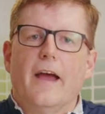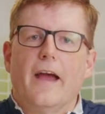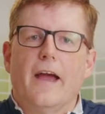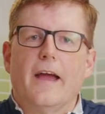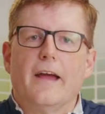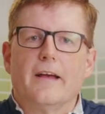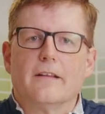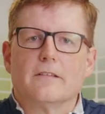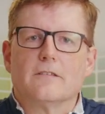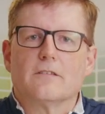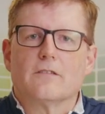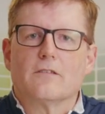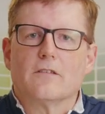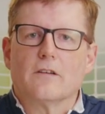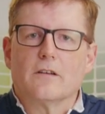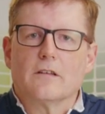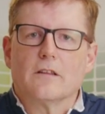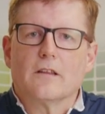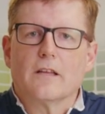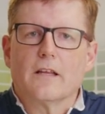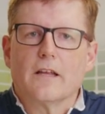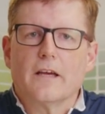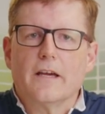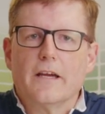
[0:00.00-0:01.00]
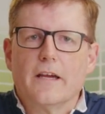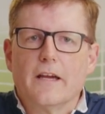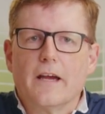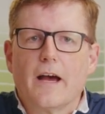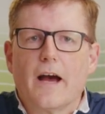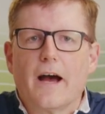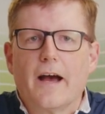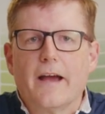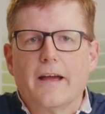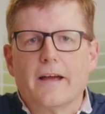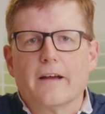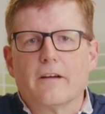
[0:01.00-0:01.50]
And certainly
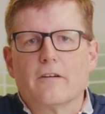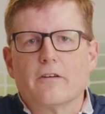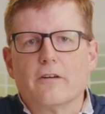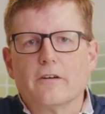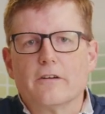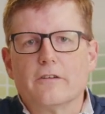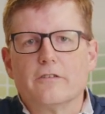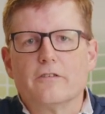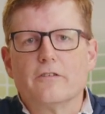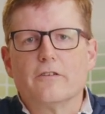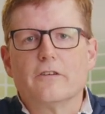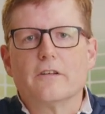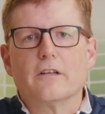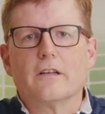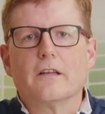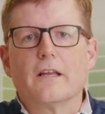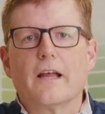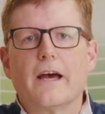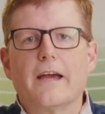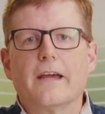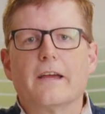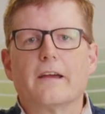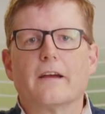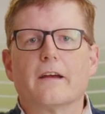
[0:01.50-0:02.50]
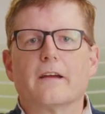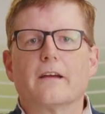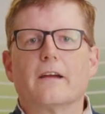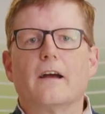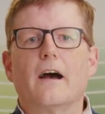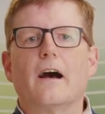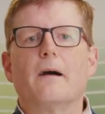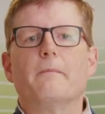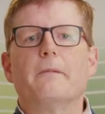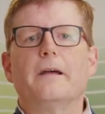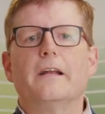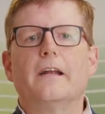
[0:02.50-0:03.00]
I encourage you to like,
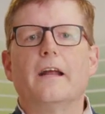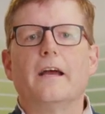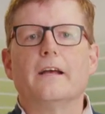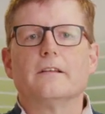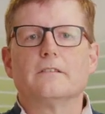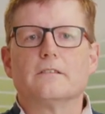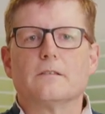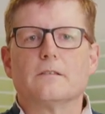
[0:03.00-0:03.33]
comment, and